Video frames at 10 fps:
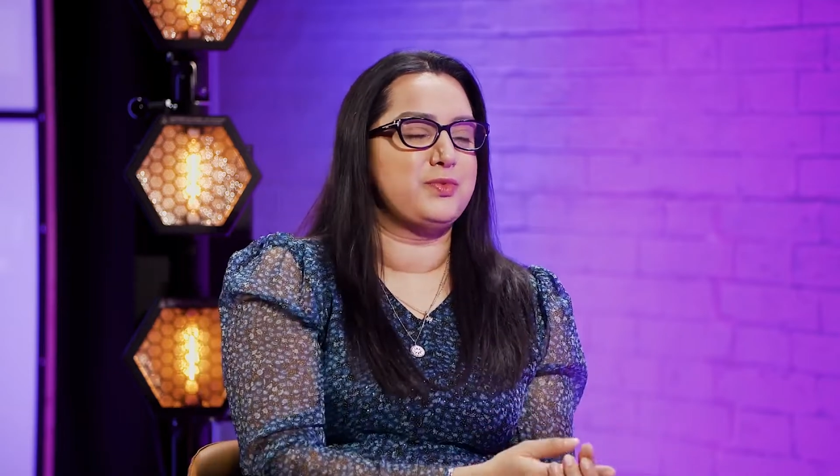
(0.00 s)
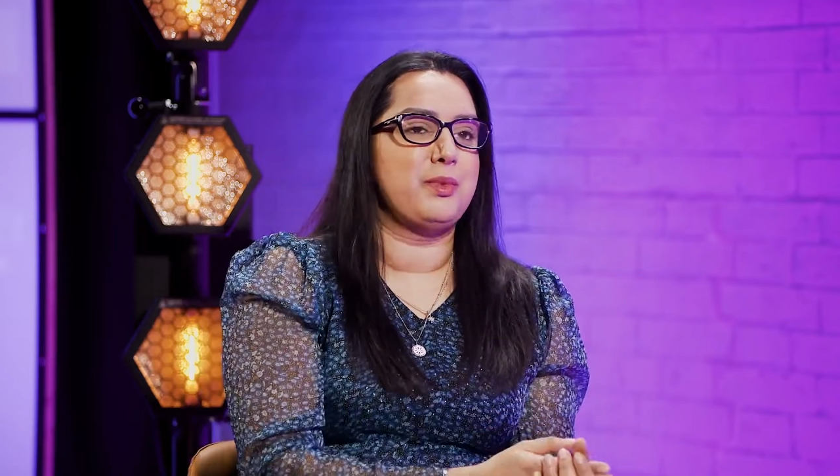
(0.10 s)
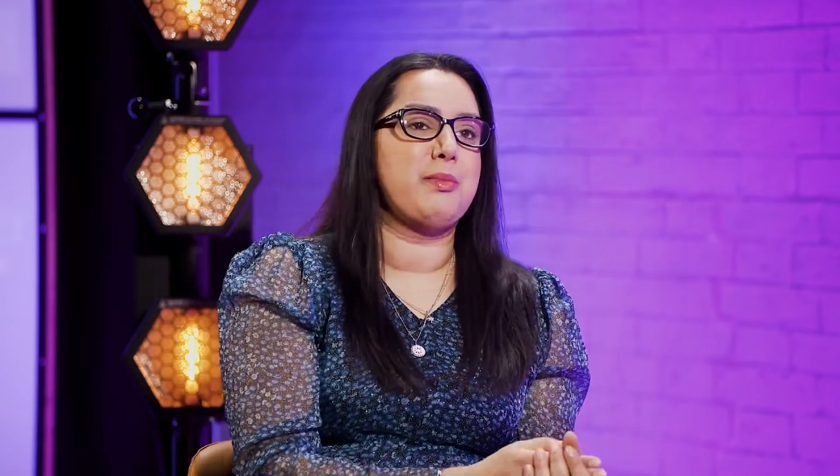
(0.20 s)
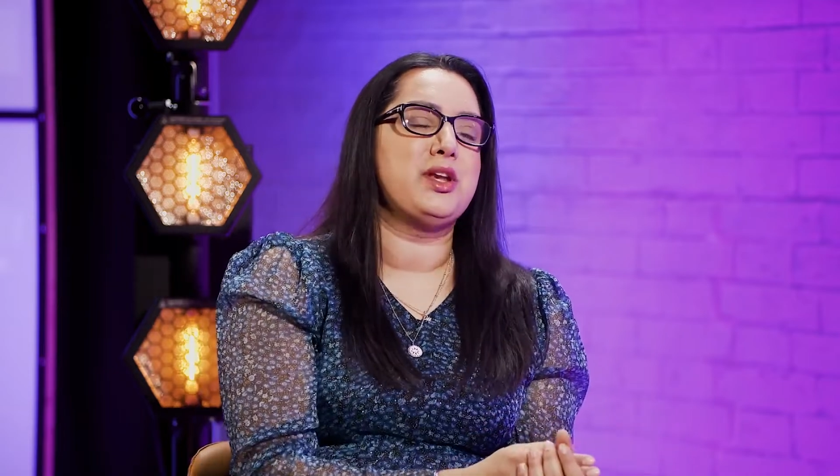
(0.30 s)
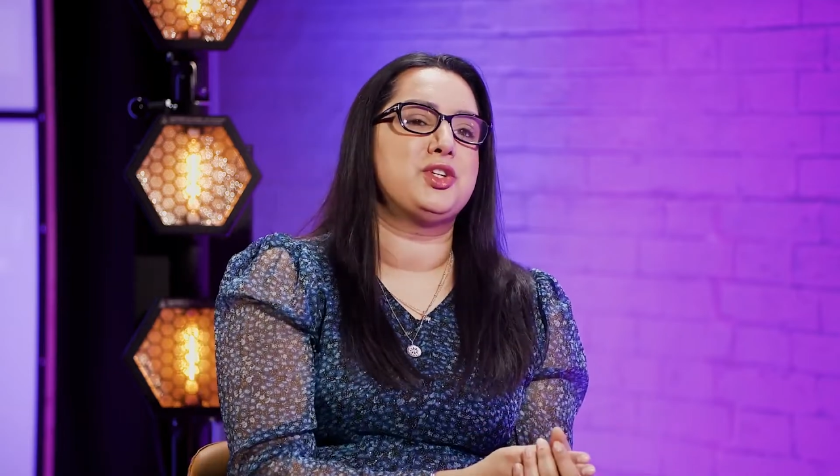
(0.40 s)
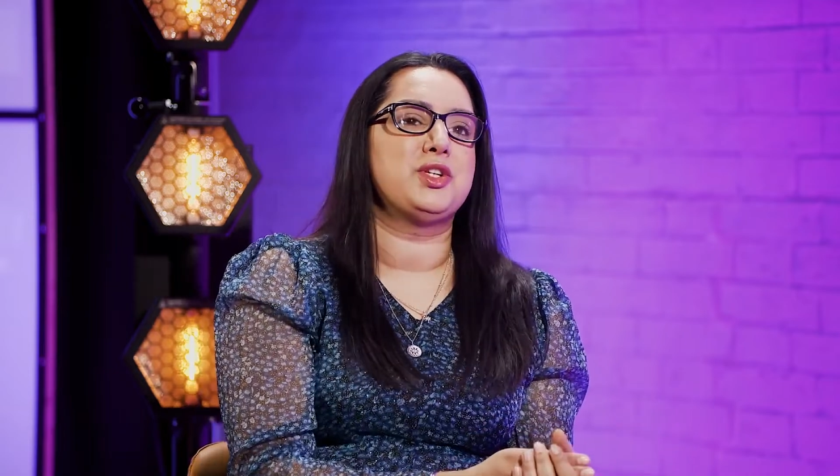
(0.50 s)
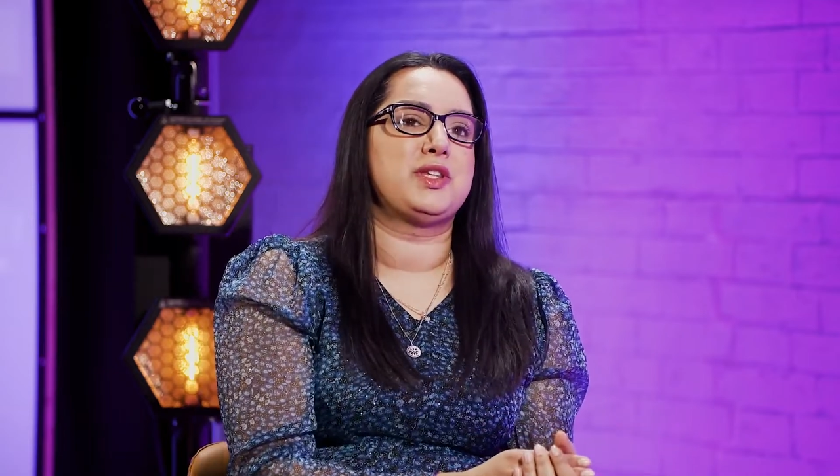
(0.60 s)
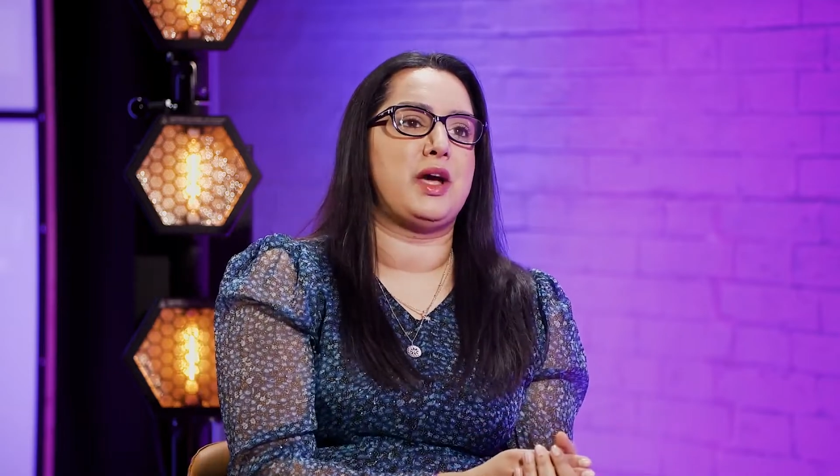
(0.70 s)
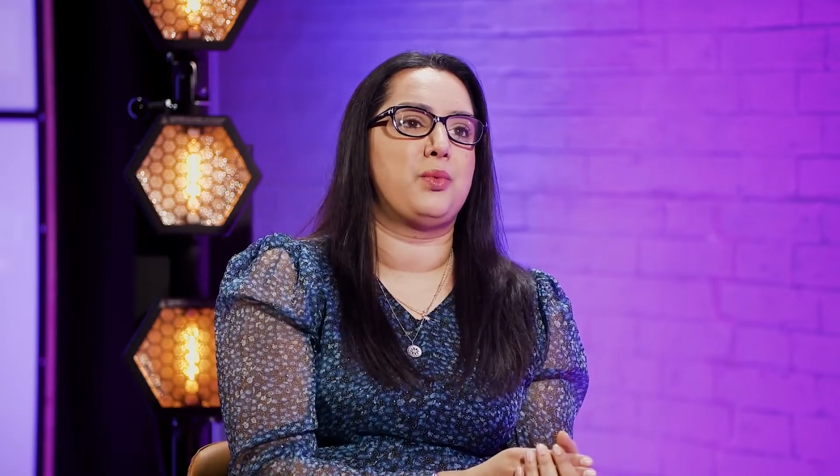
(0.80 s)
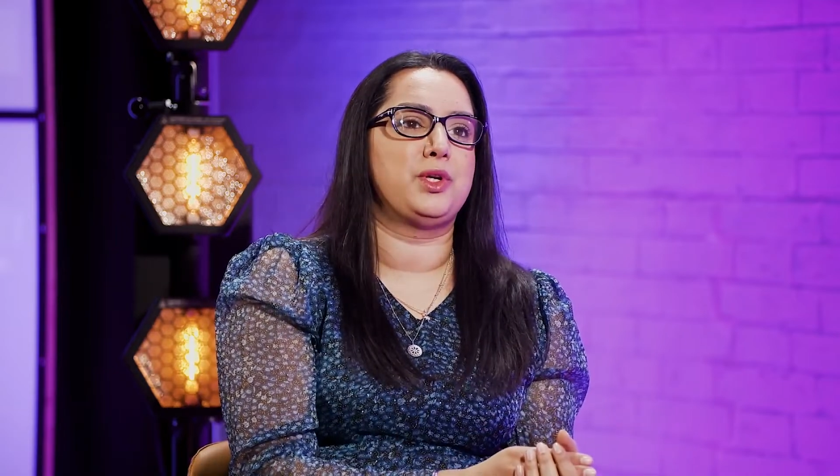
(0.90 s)
mentioned
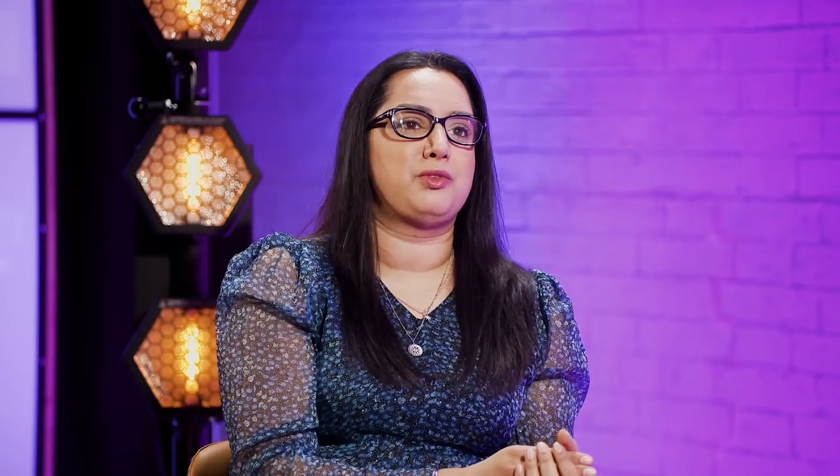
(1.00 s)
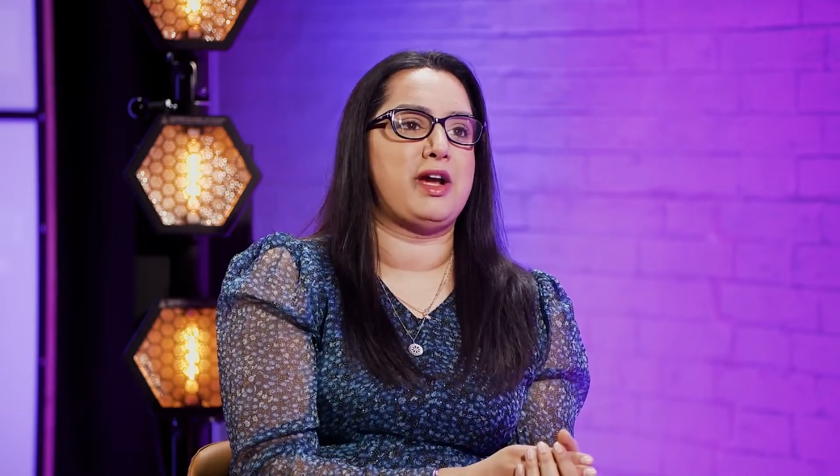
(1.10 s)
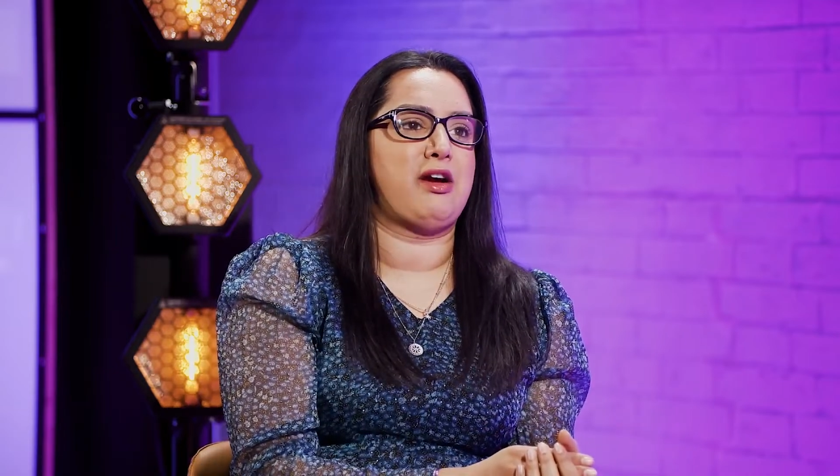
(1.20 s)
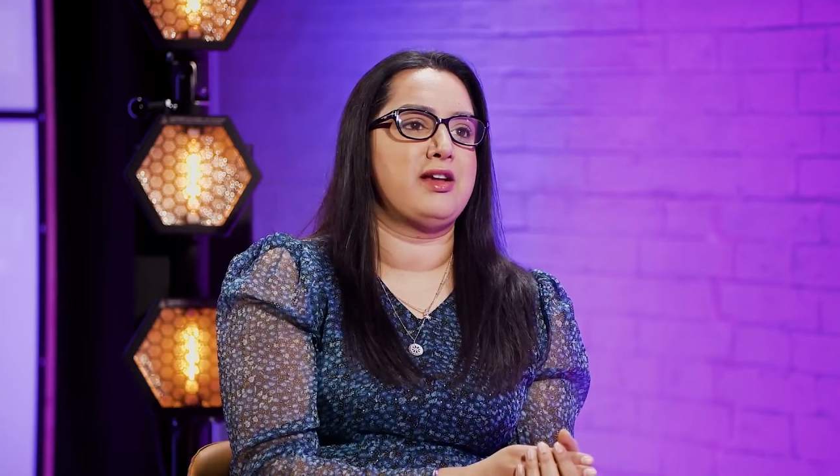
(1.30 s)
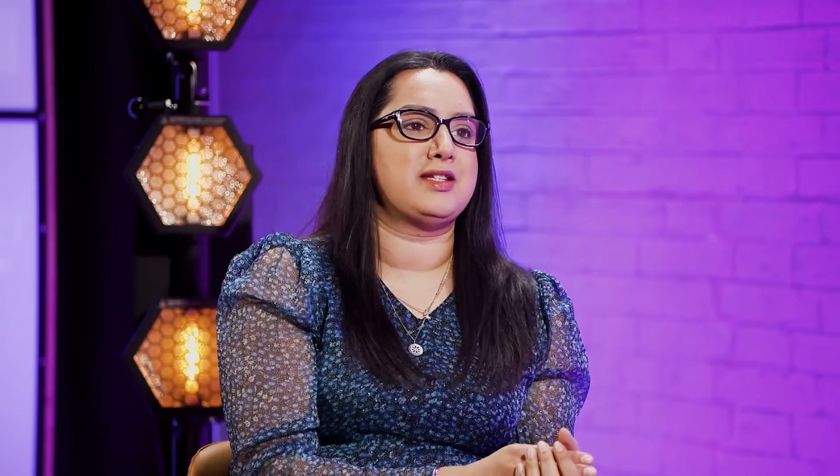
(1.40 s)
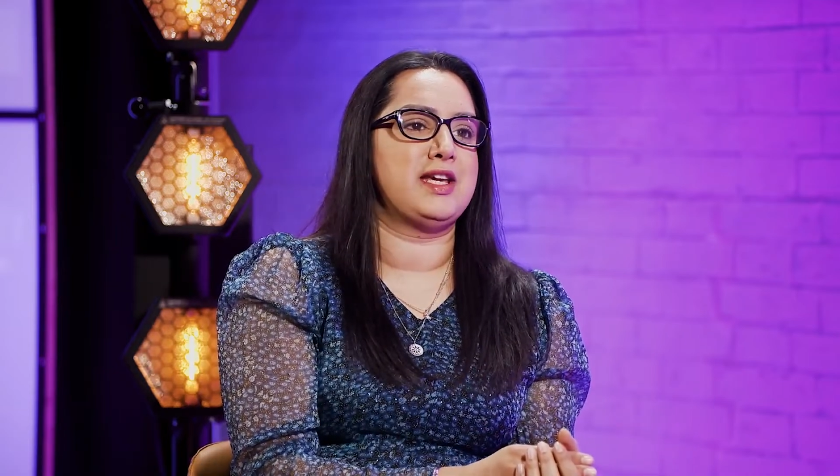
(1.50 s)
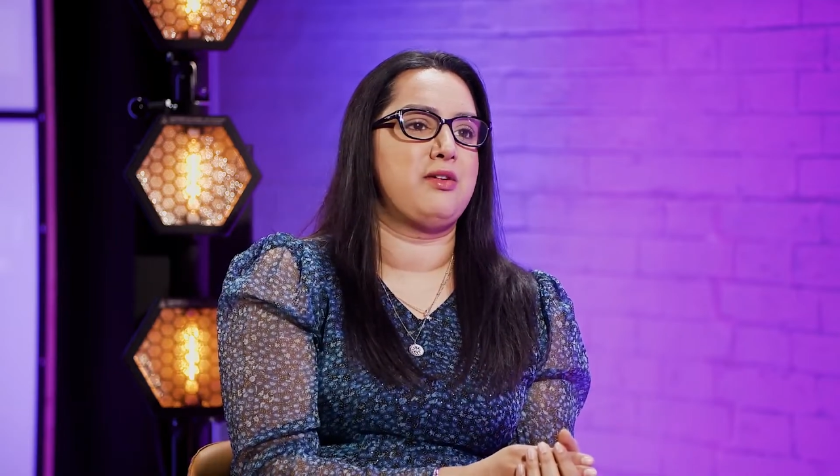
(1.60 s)
that, what a great idea.